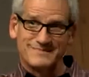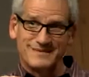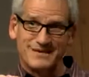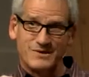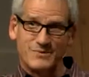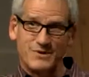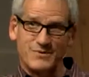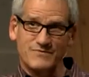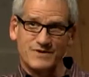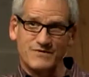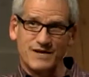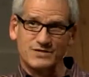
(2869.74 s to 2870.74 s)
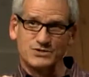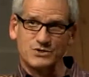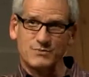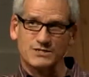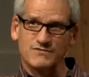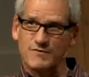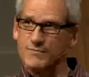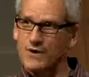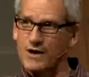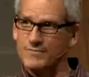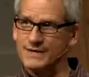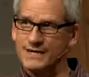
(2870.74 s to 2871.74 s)
It, we, we've never had too much of a
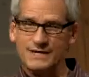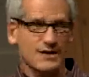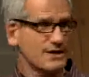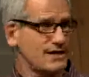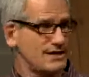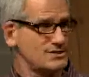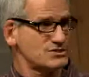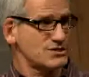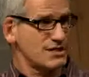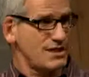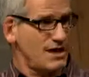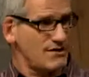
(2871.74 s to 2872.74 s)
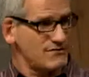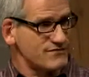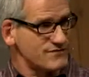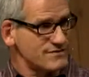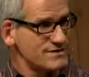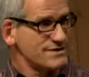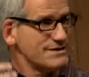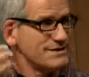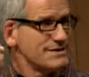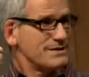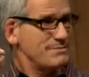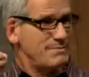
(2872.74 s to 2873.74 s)
problem getting our kids to love
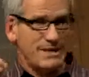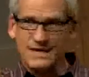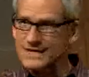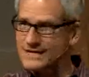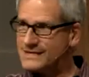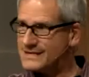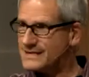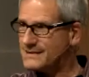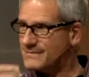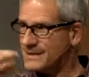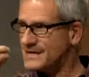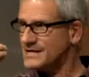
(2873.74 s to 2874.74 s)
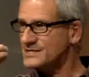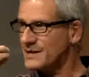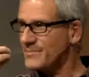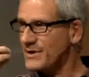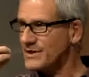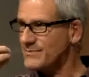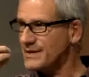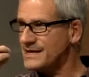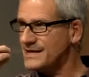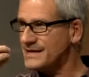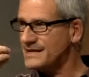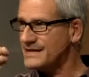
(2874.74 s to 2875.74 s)
being being a part of the
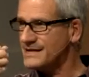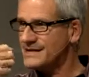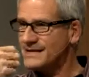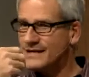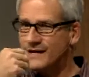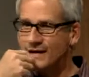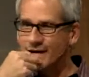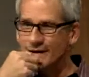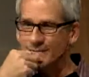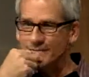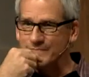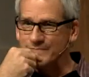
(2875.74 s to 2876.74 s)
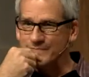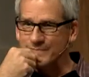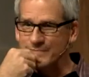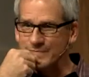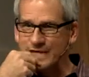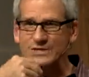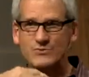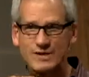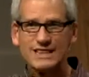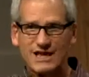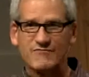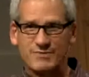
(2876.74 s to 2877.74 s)
meeting um, because we
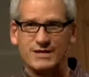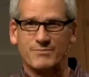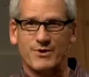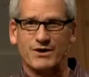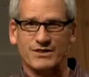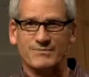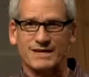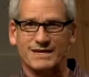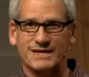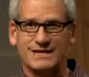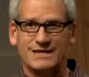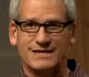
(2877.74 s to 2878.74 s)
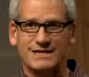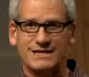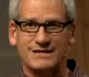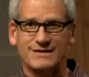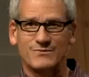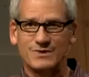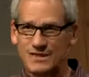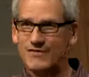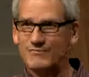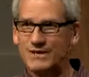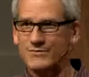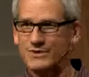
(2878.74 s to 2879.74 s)
love being a part of the meeting. We love
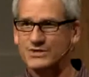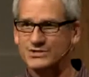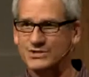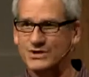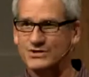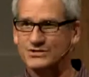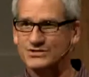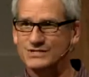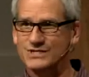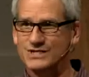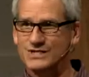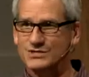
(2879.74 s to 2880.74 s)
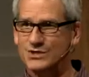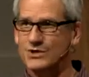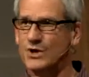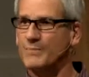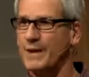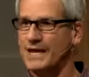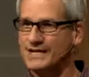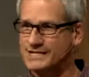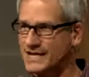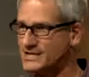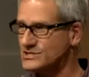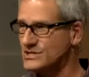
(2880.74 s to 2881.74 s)
being with the church. So you're paying
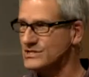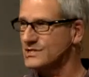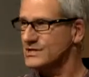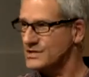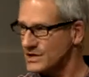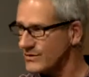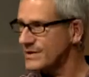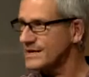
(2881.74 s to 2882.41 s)
attention, you're